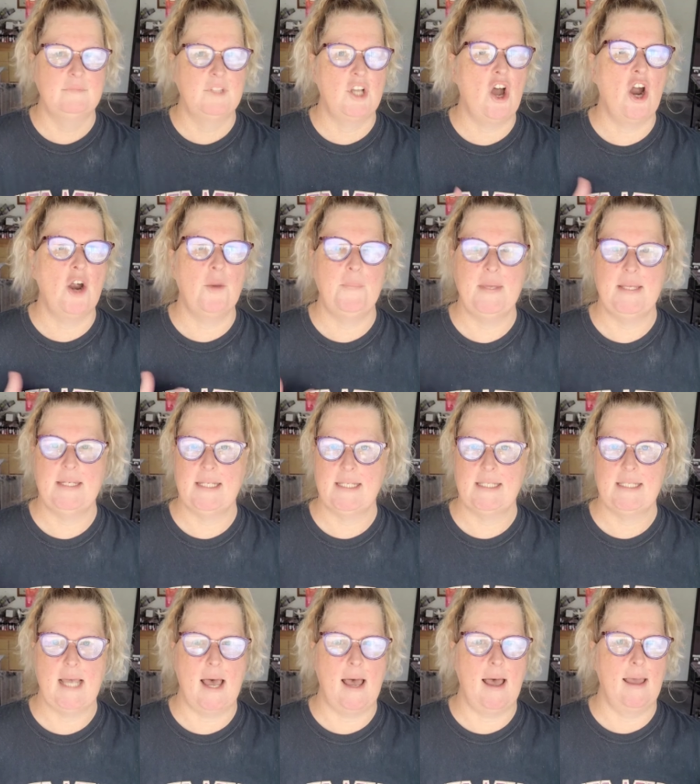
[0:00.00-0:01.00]
carpet
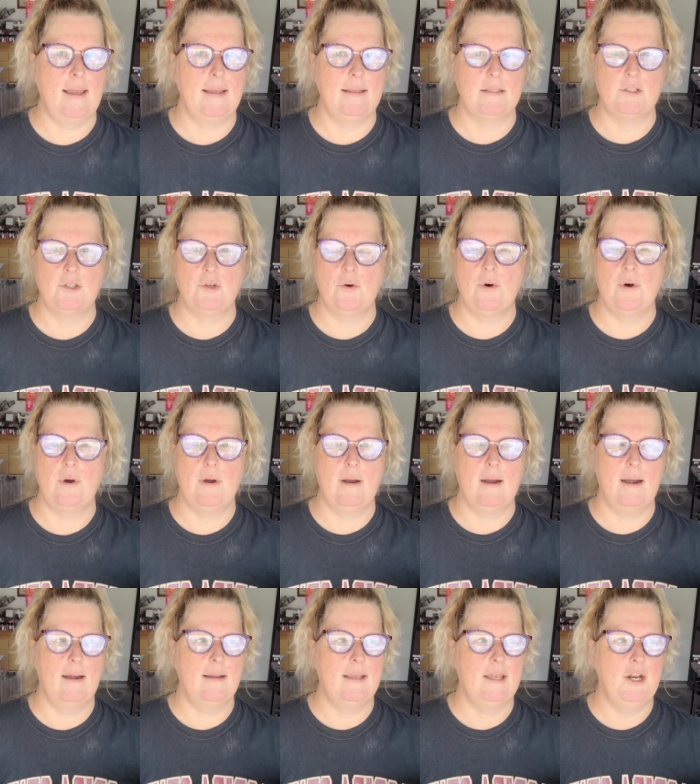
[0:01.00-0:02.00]
designs
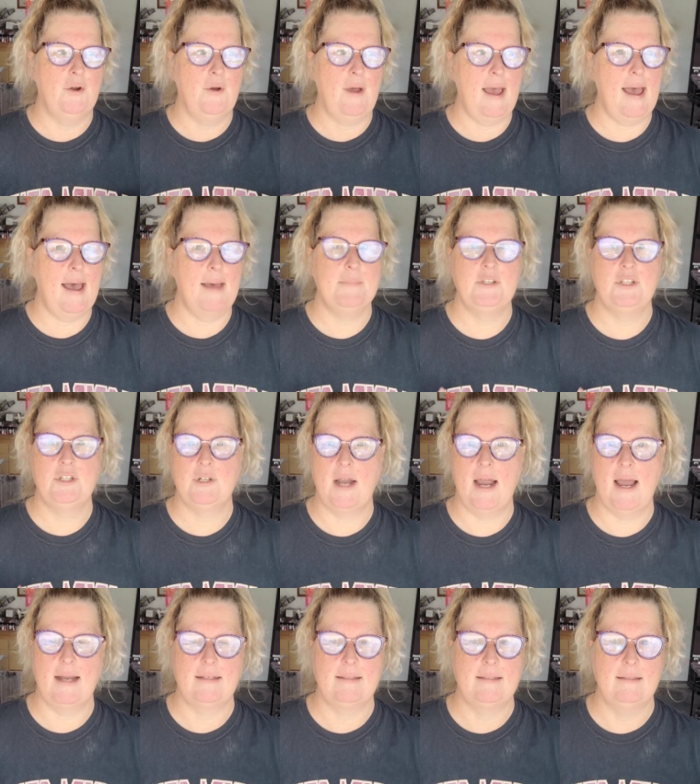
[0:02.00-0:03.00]
or, you know,
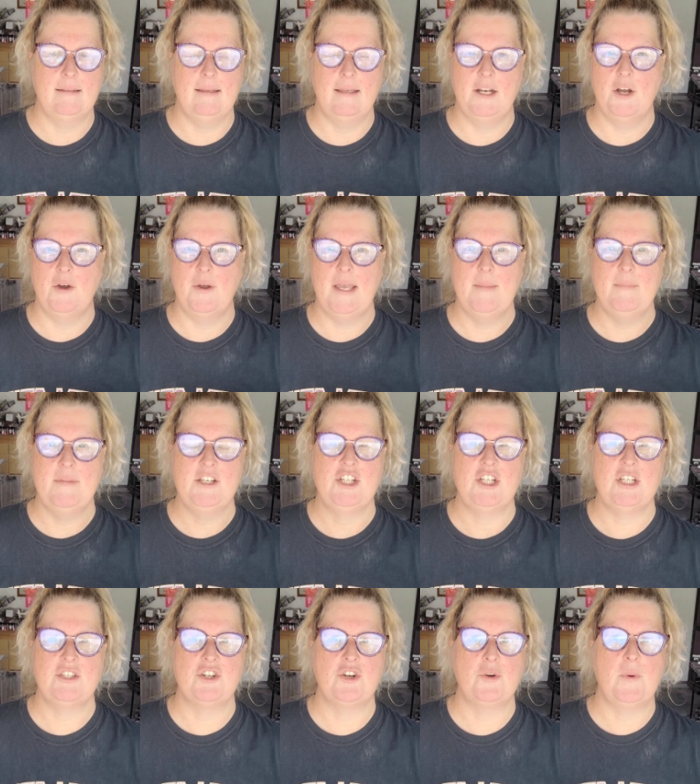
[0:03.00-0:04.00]
abstract, you know,
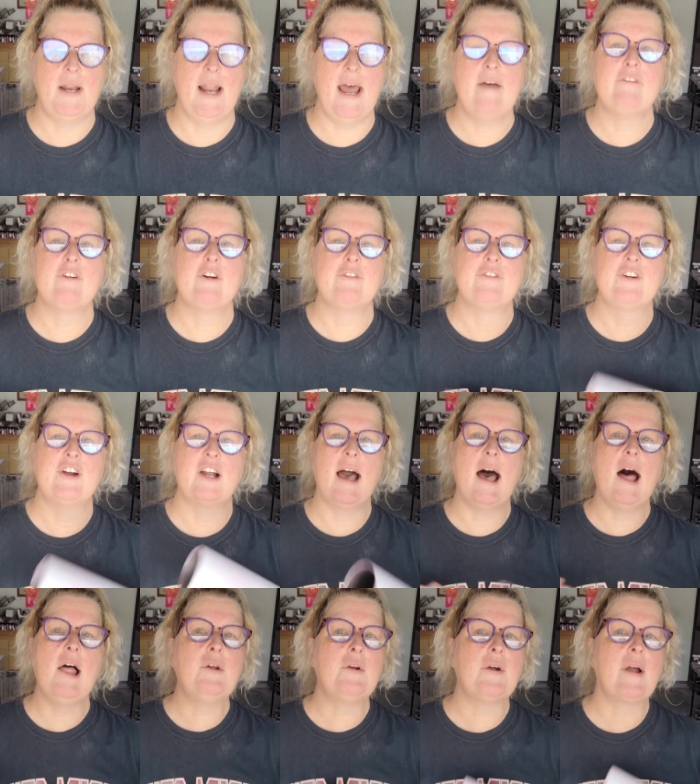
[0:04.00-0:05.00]
images or whatever for
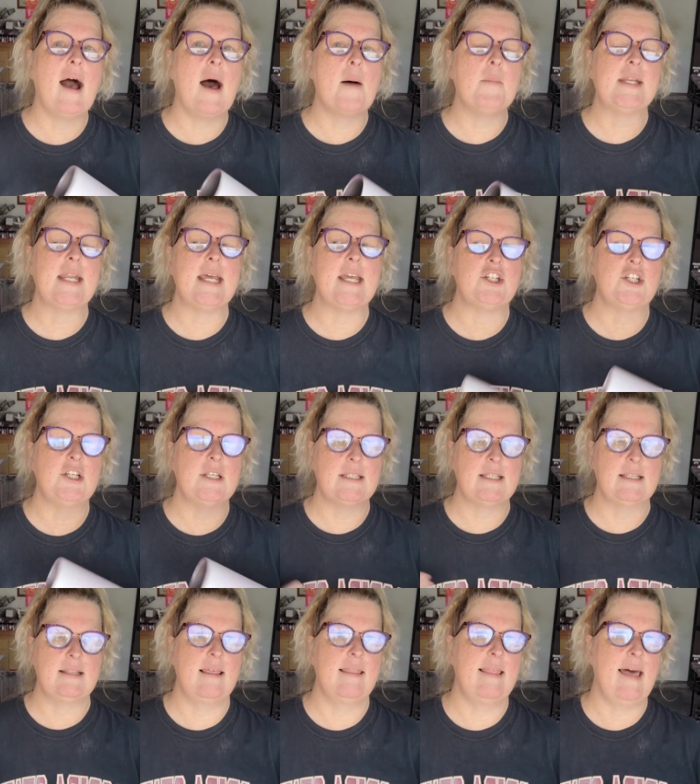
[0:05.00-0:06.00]
color
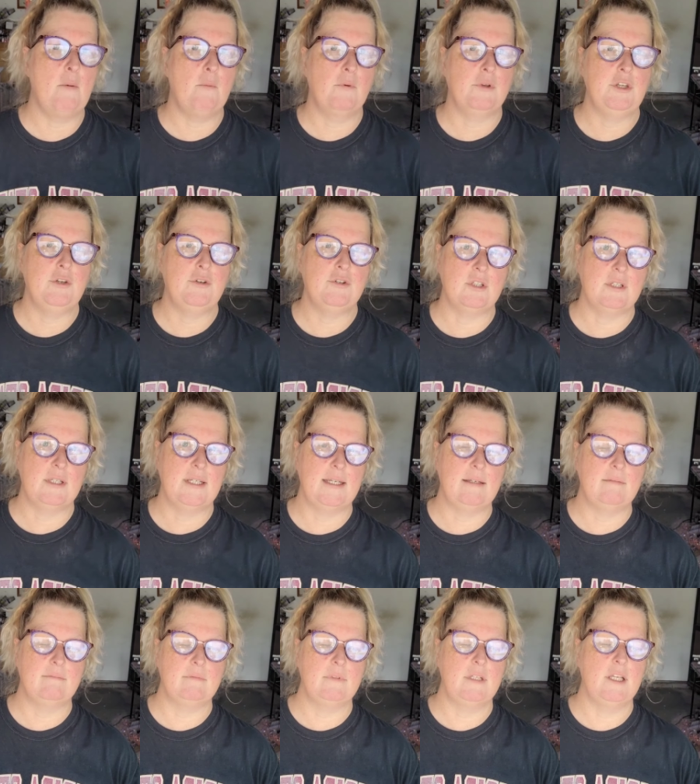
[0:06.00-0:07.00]
combinations, and then that will
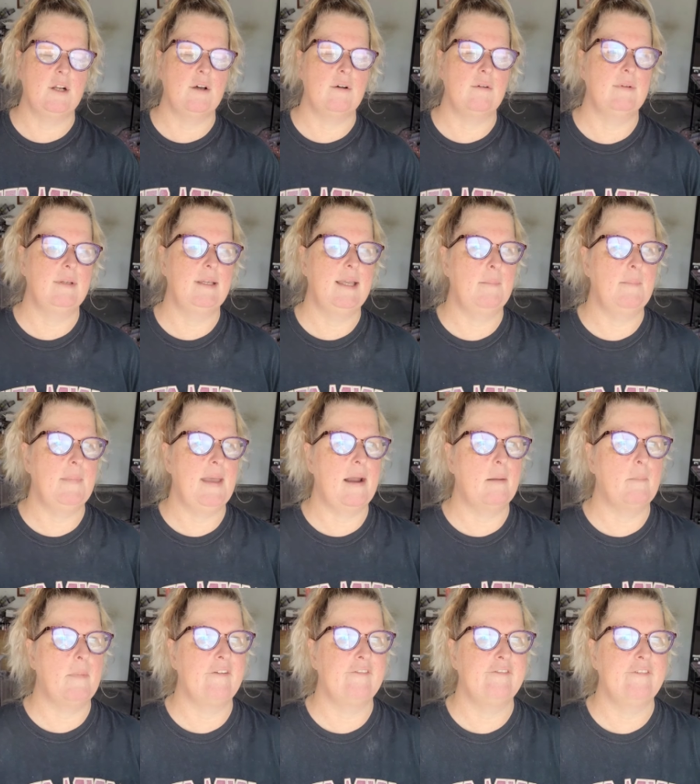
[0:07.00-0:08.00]
usually, you know, get me out
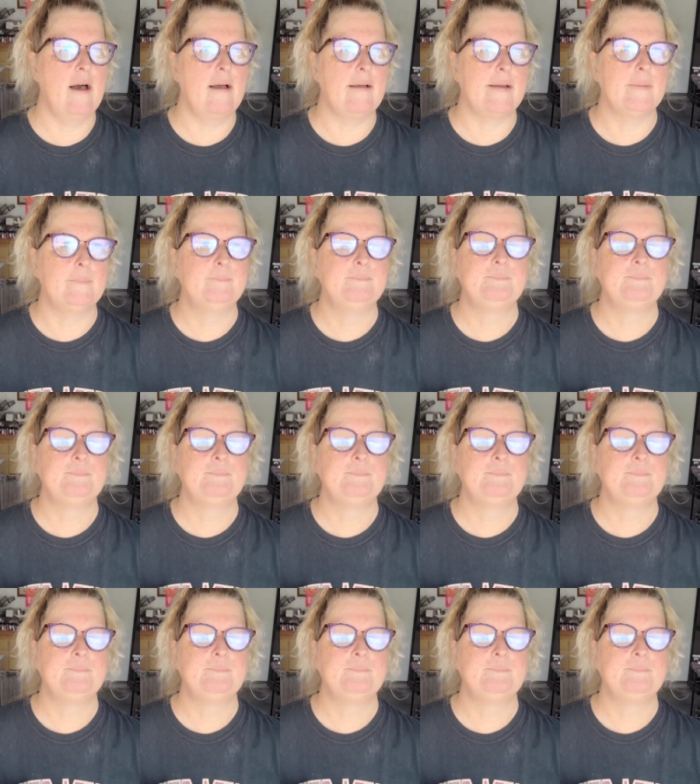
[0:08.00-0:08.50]
of my funk,